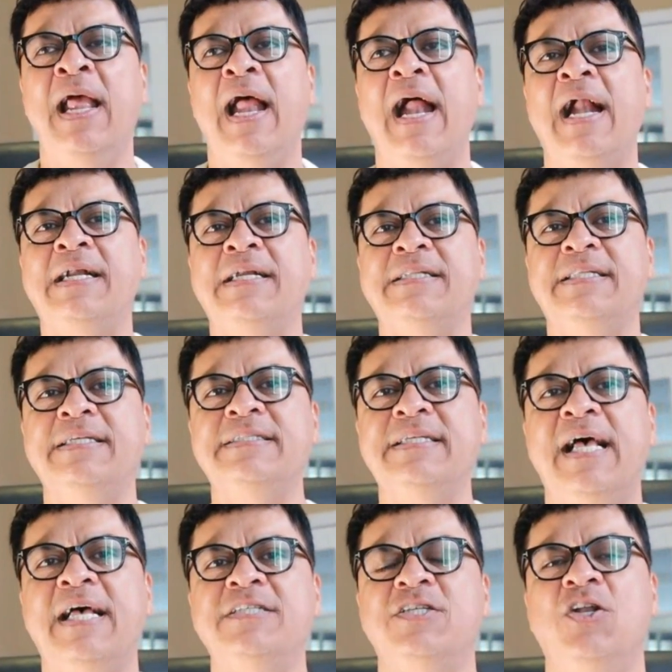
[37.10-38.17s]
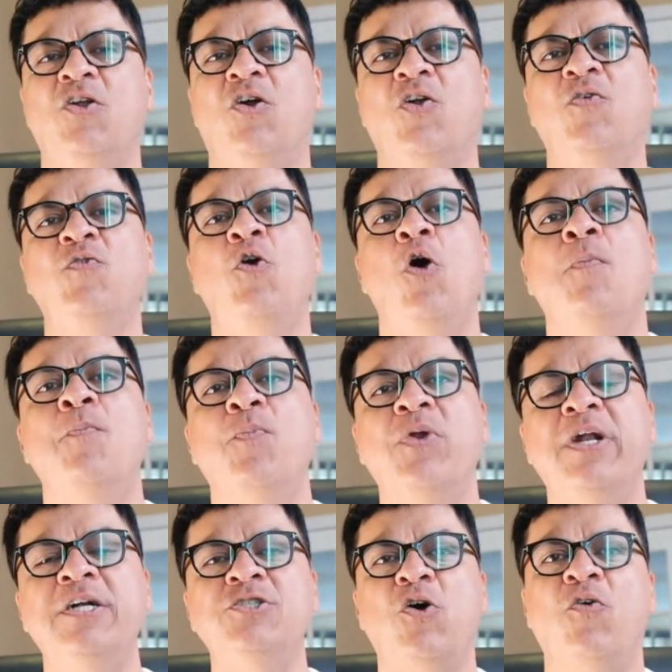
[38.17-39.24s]
and this has a lot of
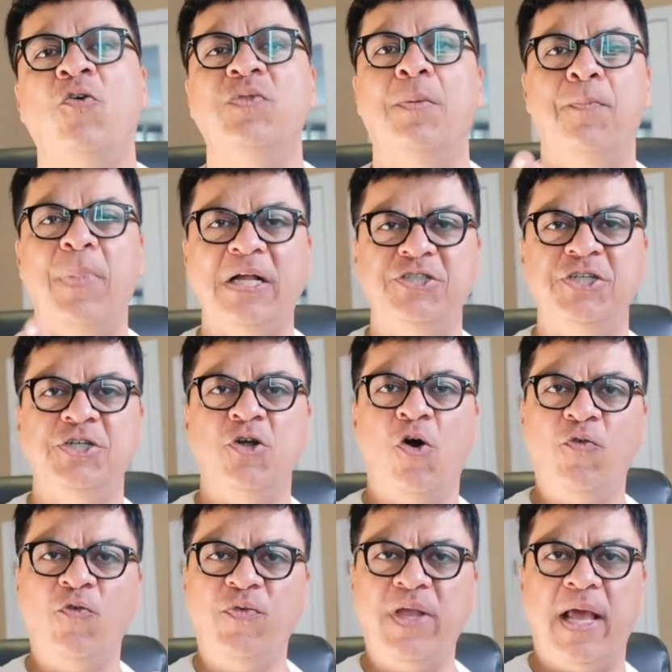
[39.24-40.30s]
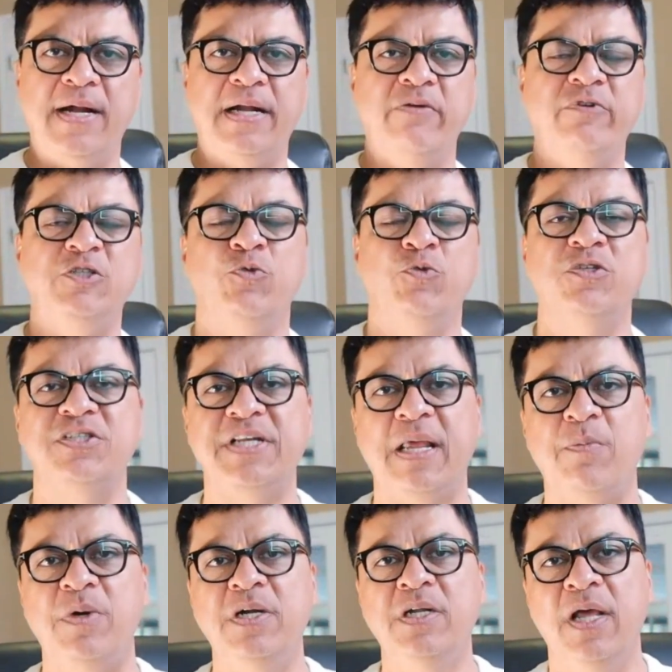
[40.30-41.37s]
components of the budget of Canada, which was
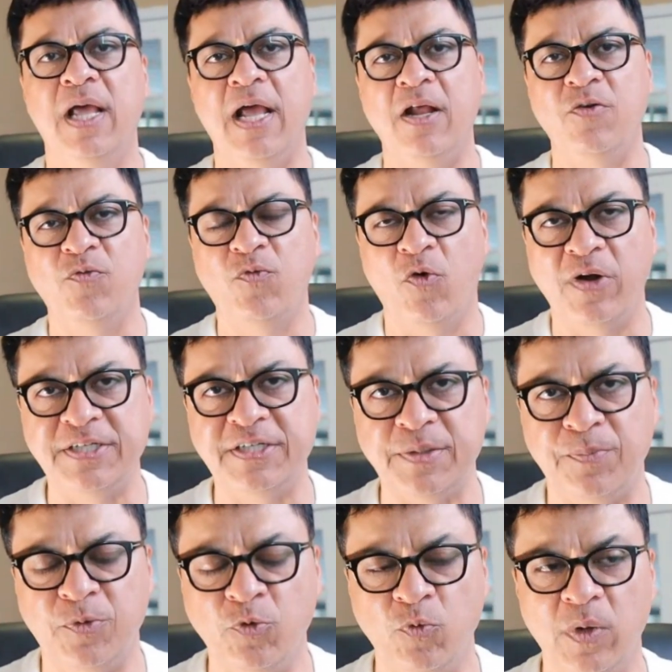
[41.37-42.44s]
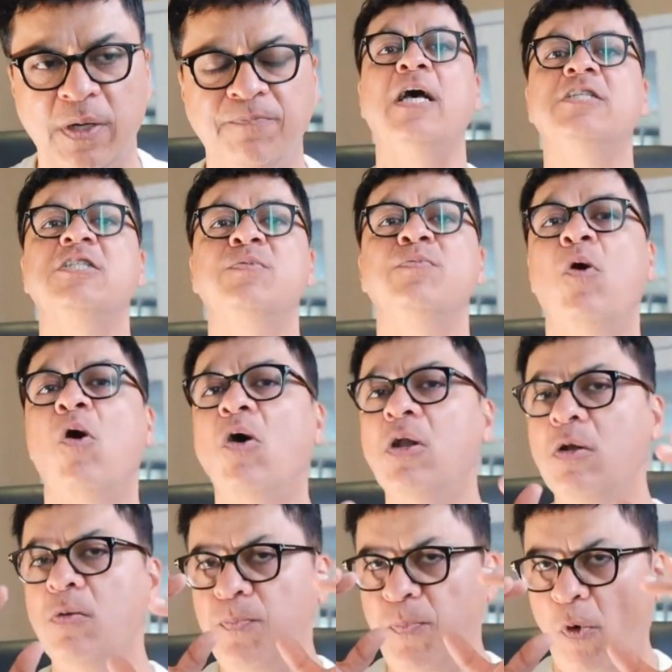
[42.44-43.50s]
tabled and for its approval. A
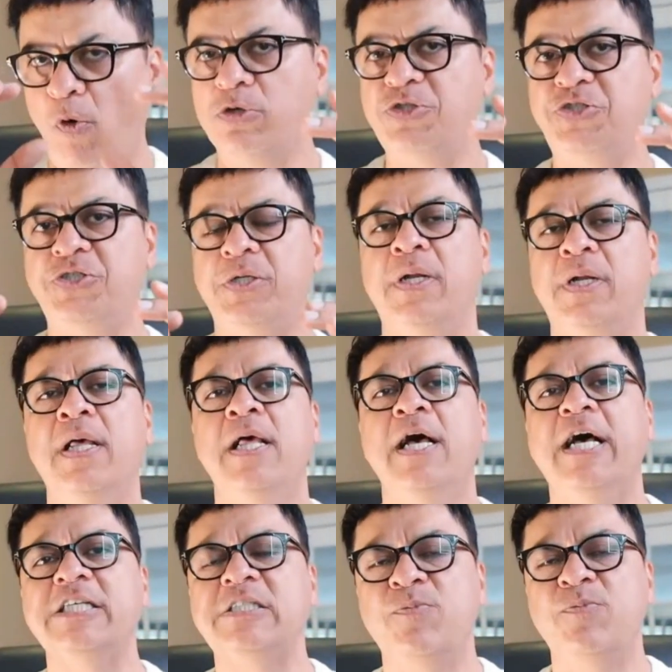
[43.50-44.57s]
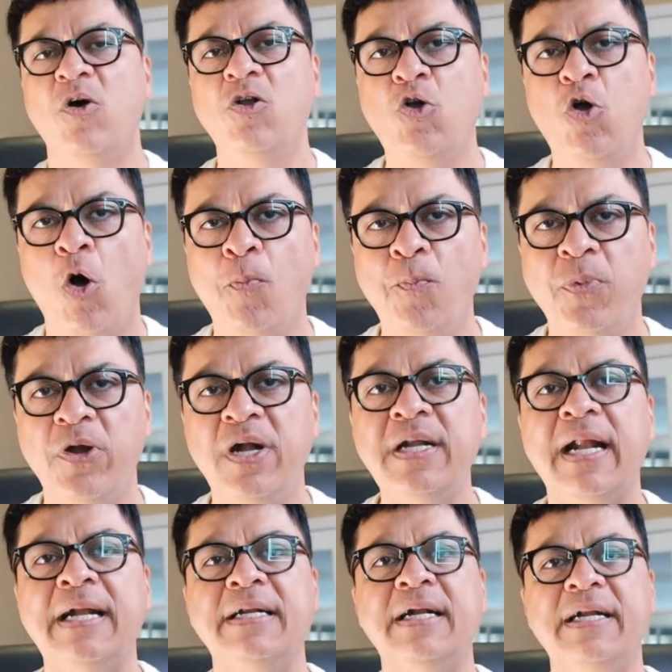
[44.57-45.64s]
small portion, a small
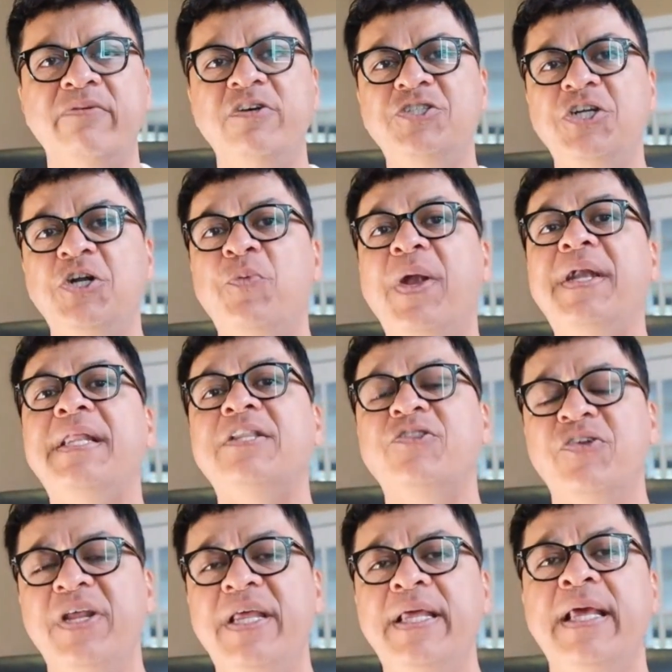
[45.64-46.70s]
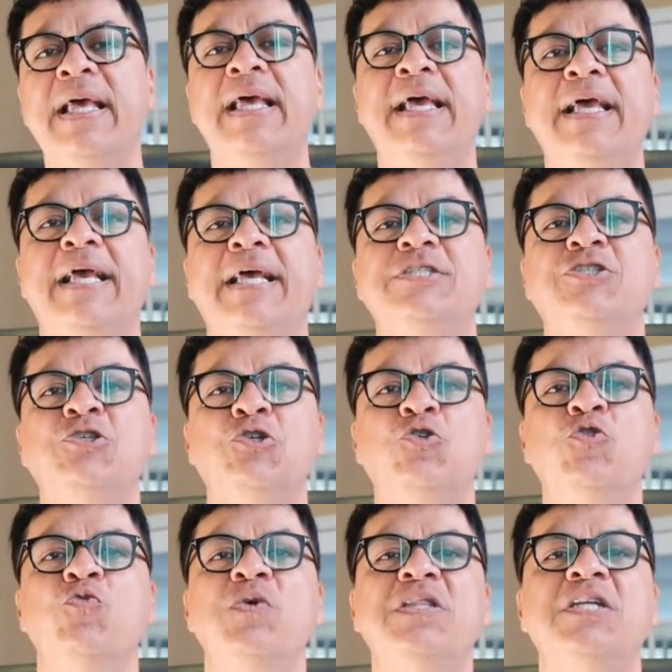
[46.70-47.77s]
component under Division 23 is to
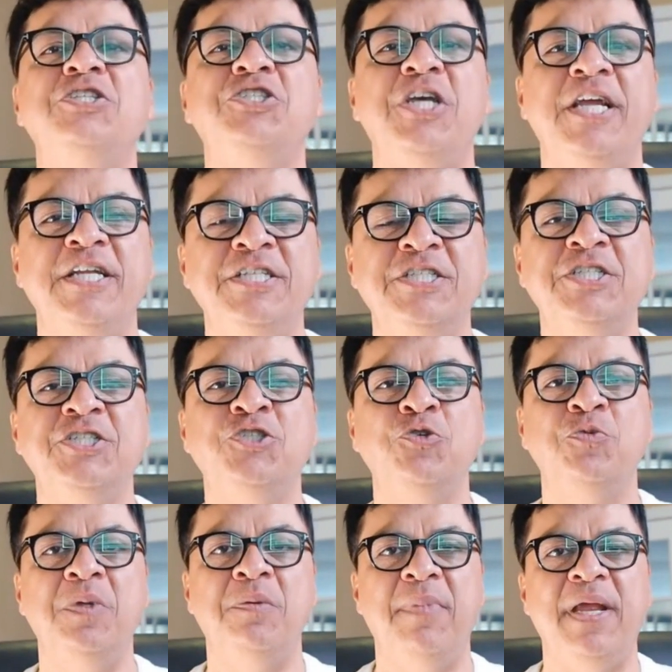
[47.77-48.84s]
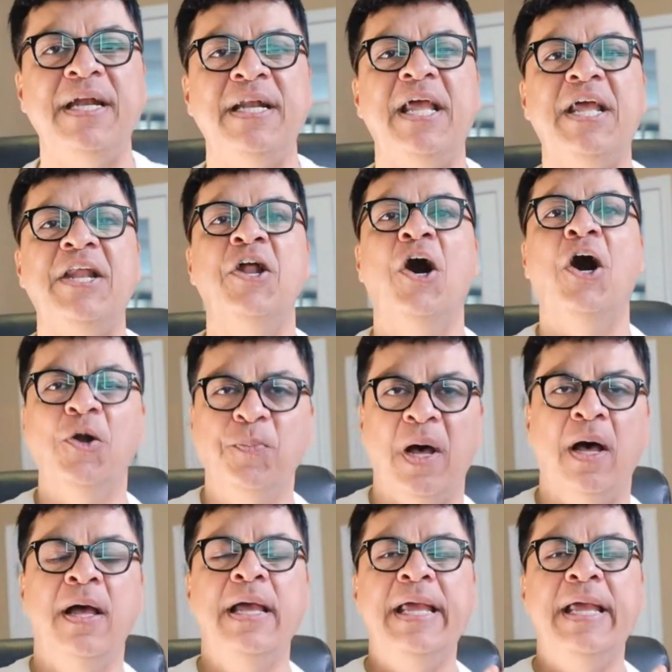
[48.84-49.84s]
do with the changes to be made in IRPA,